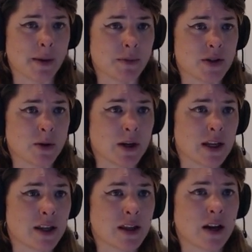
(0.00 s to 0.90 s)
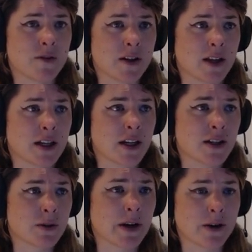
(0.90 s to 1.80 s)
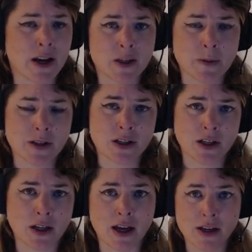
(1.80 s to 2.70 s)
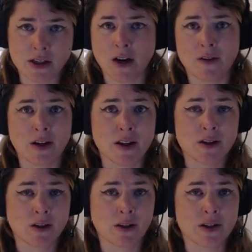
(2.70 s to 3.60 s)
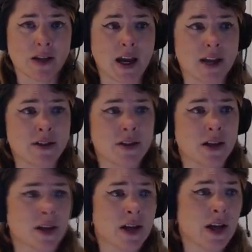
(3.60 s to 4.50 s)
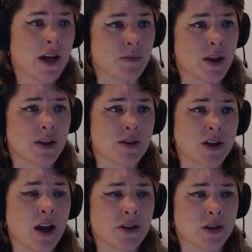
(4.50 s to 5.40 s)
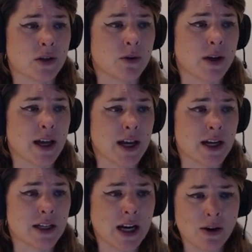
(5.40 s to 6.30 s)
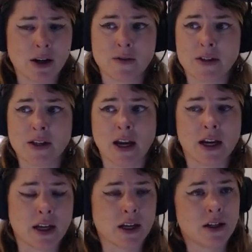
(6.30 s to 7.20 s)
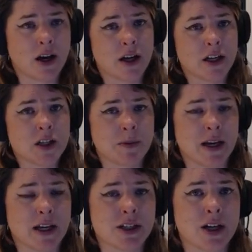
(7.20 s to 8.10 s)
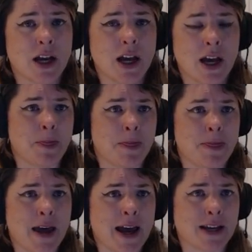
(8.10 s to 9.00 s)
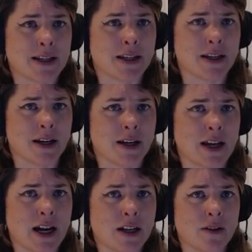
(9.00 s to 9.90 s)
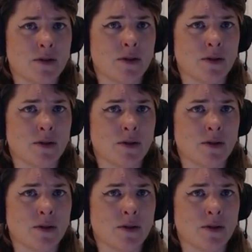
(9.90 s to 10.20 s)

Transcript: So anything that I feel like needs greater exposition is covered in these little asides. There's also a narrative aside on each page that kind of